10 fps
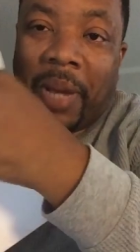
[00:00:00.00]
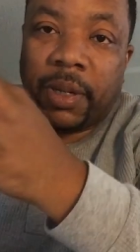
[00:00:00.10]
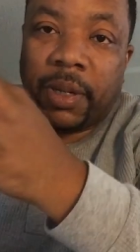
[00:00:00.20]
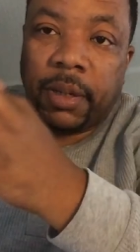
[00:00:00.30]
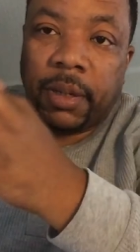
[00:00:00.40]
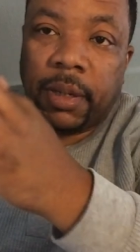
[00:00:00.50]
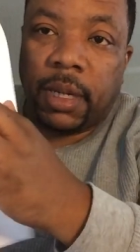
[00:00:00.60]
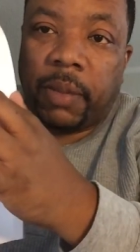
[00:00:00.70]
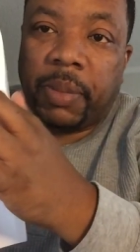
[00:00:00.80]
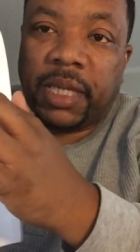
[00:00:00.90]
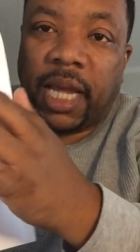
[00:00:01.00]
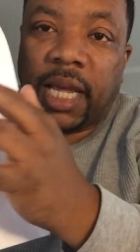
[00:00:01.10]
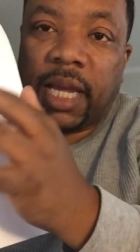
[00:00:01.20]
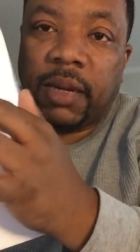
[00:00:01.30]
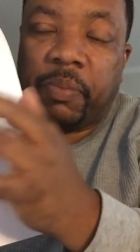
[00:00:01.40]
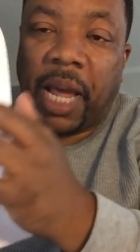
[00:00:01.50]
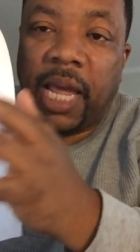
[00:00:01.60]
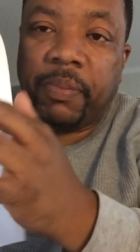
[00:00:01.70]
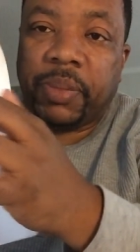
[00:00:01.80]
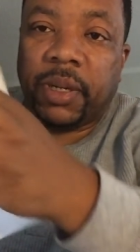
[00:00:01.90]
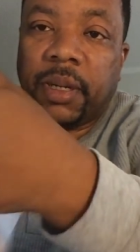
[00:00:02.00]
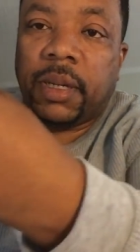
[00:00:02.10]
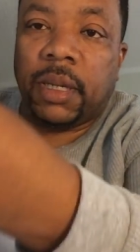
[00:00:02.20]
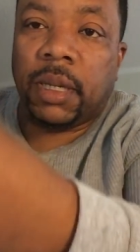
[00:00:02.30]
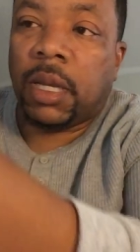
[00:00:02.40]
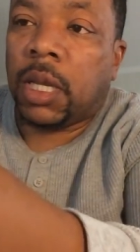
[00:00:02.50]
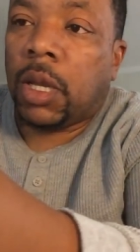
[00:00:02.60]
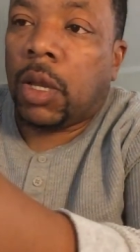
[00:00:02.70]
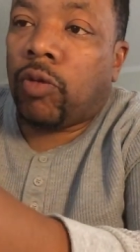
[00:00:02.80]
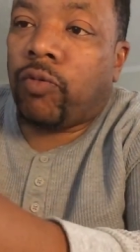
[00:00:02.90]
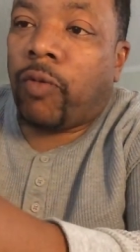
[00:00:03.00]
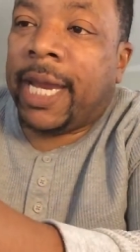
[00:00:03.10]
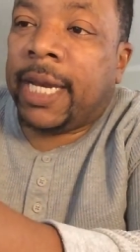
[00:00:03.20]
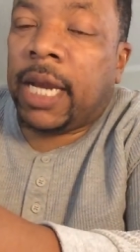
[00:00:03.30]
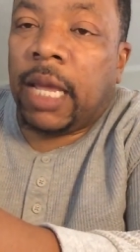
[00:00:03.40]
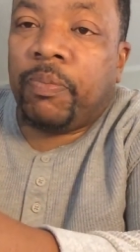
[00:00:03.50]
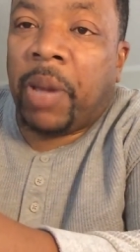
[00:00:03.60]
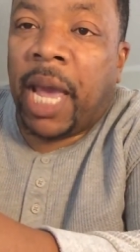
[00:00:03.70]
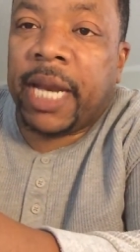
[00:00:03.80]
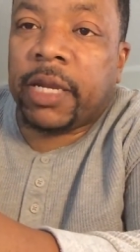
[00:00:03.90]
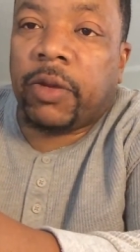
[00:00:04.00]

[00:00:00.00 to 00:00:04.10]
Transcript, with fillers: They've been taking paper, writing a pedigree